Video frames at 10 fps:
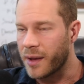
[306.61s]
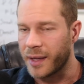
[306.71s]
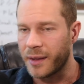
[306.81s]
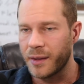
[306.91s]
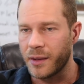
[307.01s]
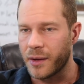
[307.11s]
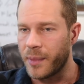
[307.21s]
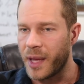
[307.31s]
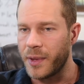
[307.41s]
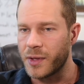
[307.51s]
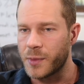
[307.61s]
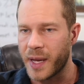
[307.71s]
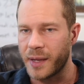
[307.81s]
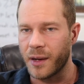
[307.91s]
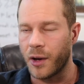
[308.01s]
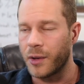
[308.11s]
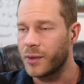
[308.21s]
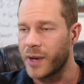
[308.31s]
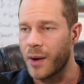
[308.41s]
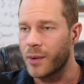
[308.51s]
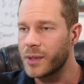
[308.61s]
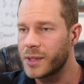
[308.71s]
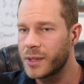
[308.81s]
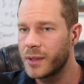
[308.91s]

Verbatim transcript: Like, you know, maybe you spend 100 hours